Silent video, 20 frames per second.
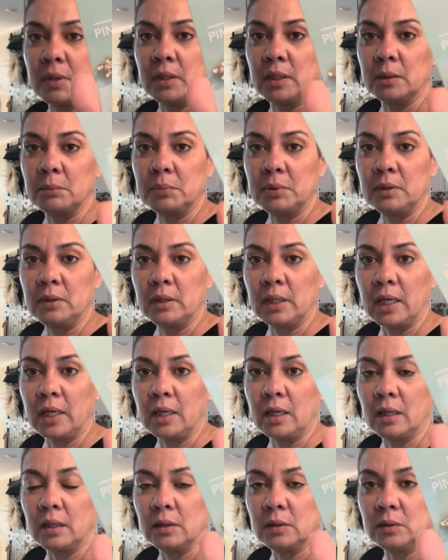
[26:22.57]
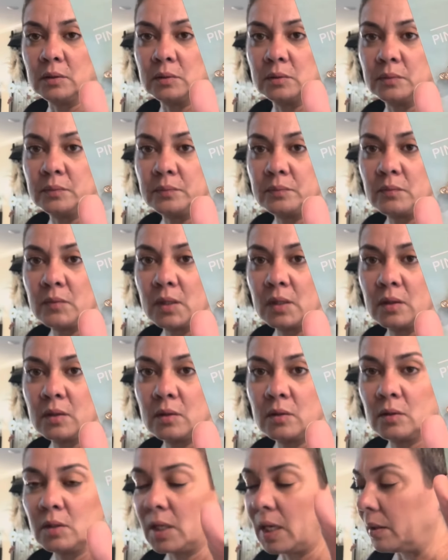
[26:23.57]
clip like hello
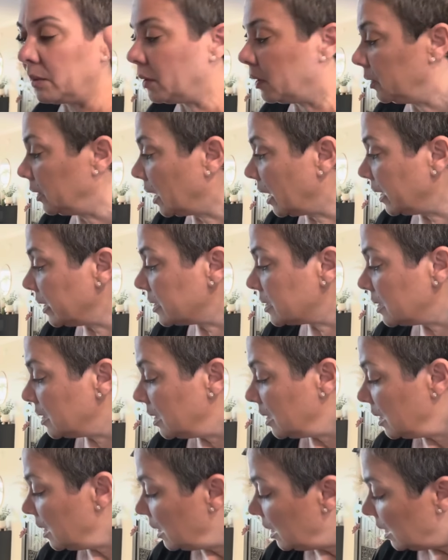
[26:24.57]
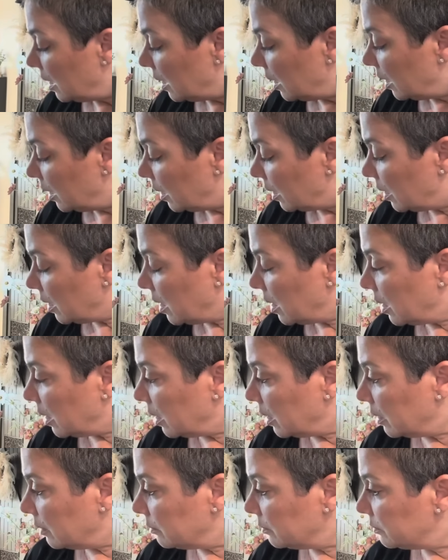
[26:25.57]
like a nice
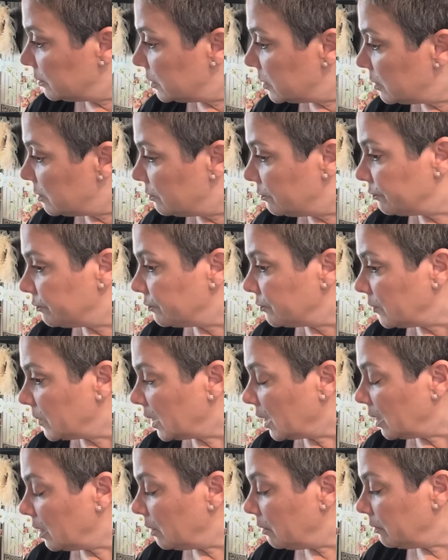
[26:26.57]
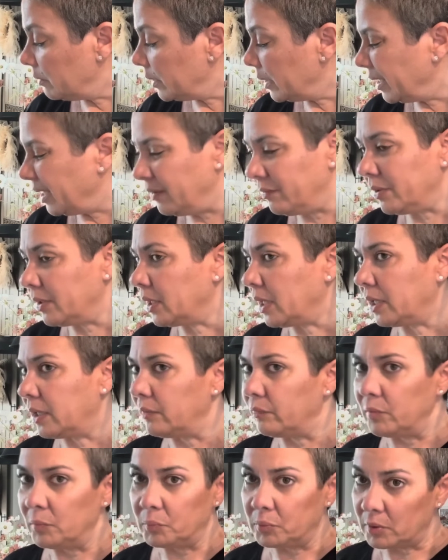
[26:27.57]
um even like
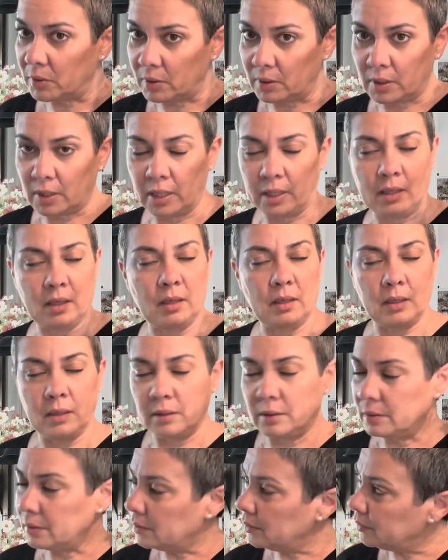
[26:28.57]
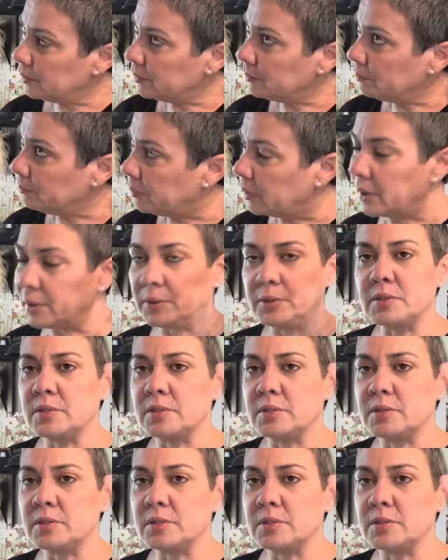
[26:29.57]
if you put up like a bun or